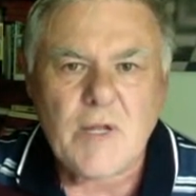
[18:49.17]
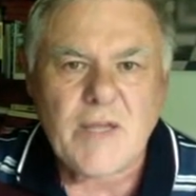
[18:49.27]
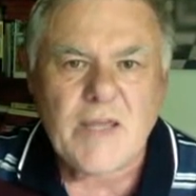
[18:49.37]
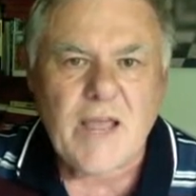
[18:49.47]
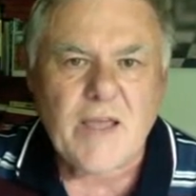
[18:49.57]

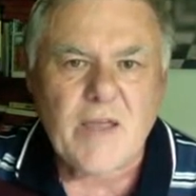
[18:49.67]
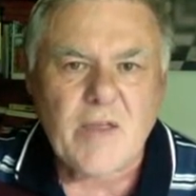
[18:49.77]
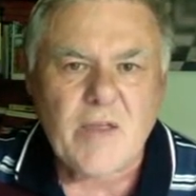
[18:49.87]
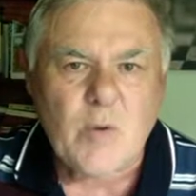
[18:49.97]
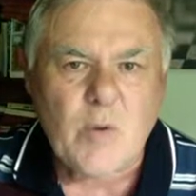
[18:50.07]
Can't go
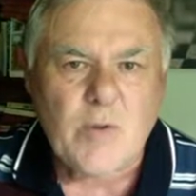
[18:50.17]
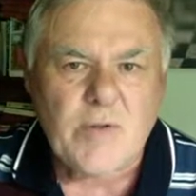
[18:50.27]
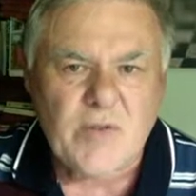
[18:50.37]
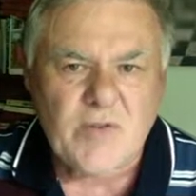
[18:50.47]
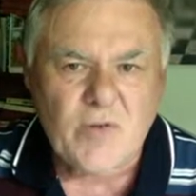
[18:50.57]
there. Queen
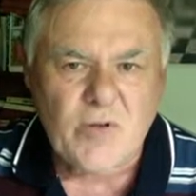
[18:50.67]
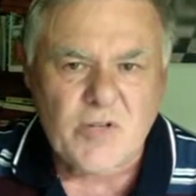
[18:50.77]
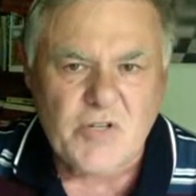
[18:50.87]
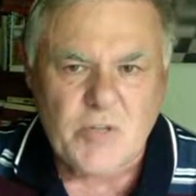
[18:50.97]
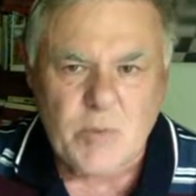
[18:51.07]
takes knight
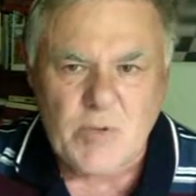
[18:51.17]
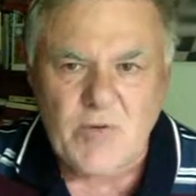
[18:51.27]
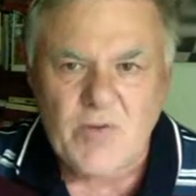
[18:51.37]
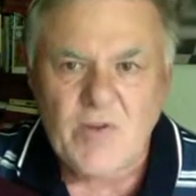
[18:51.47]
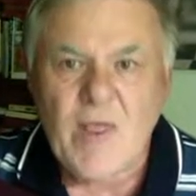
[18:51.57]
check wins.
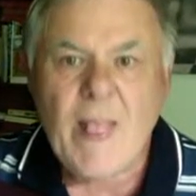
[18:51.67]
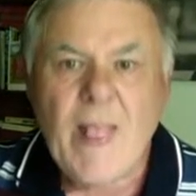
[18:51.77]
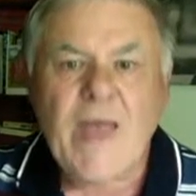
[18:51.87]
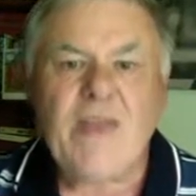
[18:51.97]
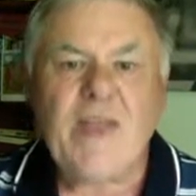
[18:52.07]

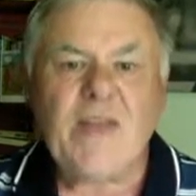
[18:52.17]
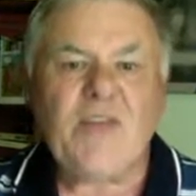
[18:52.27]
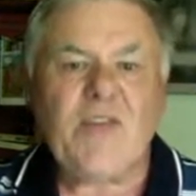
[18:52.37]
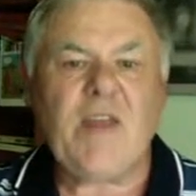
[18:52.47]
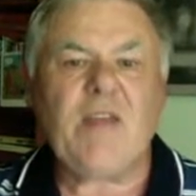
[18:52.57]
And that's
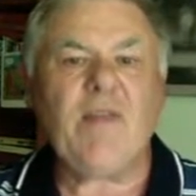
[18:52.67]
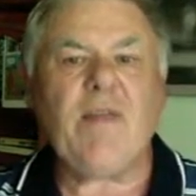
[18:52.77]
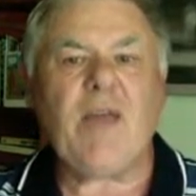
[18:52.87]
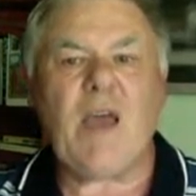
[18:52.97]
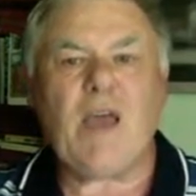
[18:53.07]
the end of the
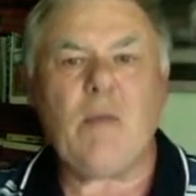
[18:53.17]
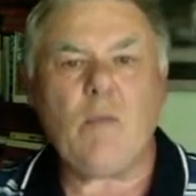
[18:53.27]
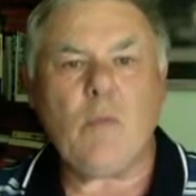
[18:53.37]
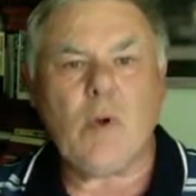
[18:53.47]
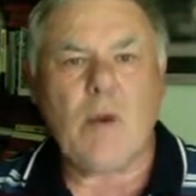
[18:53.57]
game.
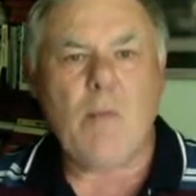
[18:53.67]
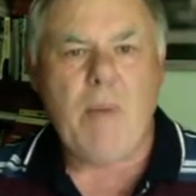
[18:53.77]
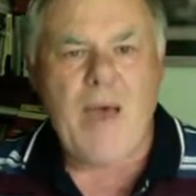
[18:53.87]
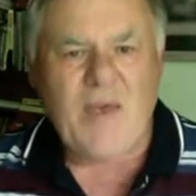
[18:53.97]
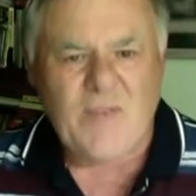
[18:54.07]
What a
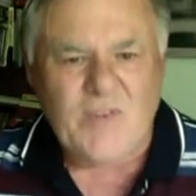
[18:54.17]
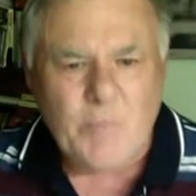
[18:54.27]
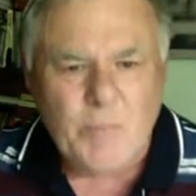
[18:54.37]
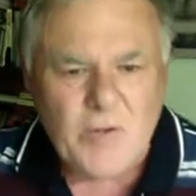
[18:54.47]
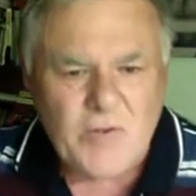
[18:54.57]

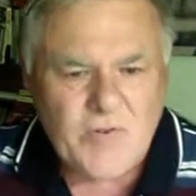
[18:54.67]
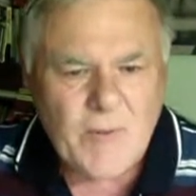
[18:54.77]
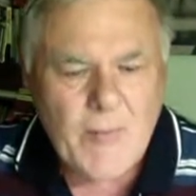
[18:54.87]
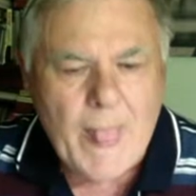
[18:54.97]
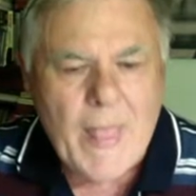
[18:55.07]
masterpiece.
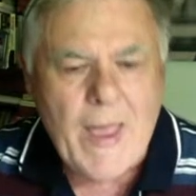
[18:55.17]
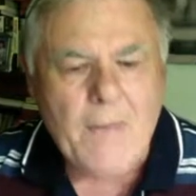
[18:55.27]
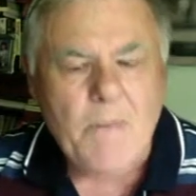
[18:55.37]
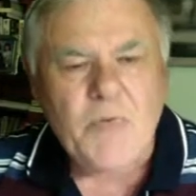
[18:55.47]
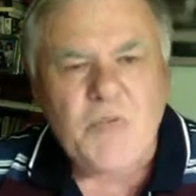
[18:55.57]
A
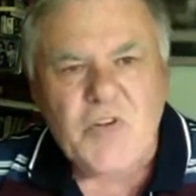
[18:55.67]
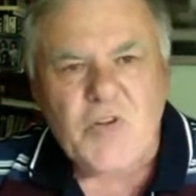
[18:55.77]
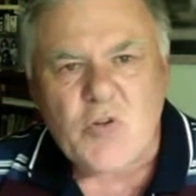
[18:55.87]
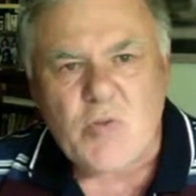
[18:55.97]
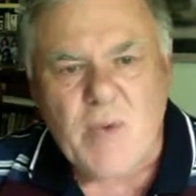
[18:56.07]

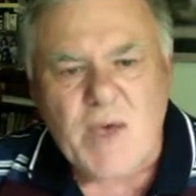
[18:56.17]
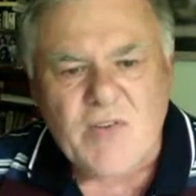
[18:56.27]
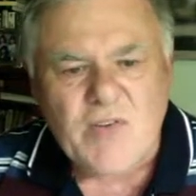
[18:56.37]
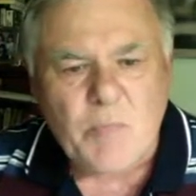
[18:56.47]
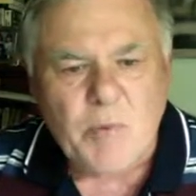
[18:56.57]
positional
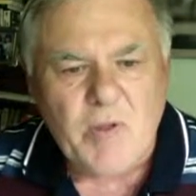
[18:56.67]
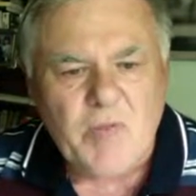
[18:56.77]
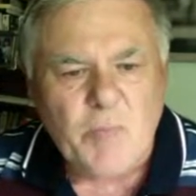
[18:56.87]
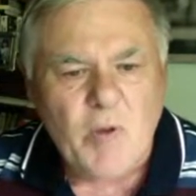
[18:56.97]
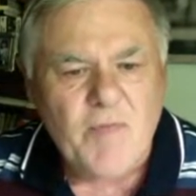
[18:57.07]
masterpiece
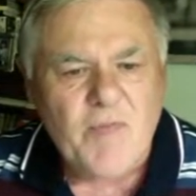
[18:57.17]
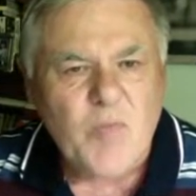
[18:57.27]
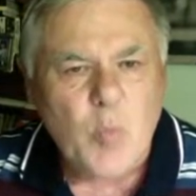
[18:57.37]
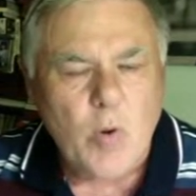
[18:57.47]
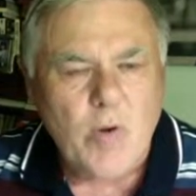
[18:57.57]
by
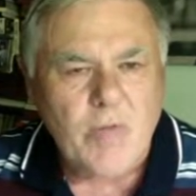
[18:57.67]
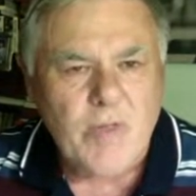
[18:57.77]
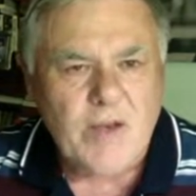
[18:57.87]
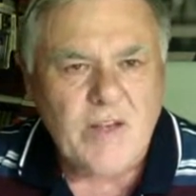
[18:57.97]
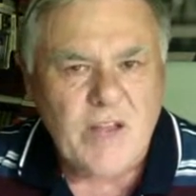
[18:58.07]

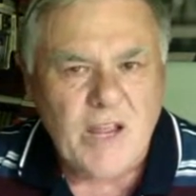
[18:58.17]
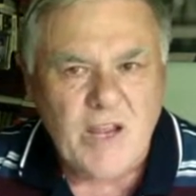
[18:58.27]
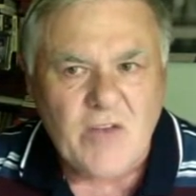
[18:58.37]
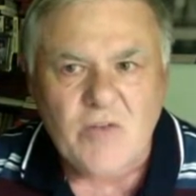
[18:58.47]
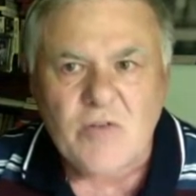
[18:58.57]
Viswanathan
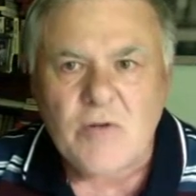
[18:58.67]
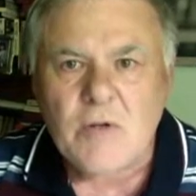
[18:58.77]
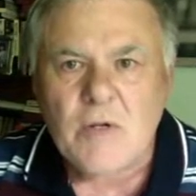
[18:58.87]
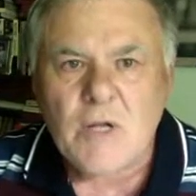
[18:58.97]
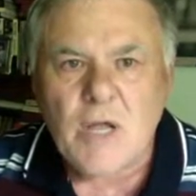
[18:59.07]
Anand.
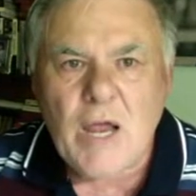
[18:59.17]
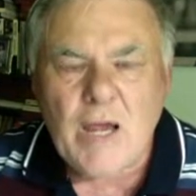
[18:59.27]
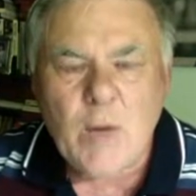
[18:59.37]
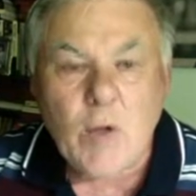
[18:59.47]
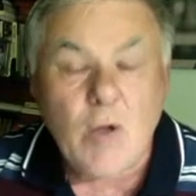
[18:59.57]

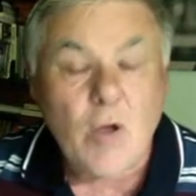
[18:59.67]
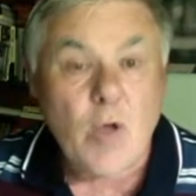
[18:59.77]
Anyway, I hope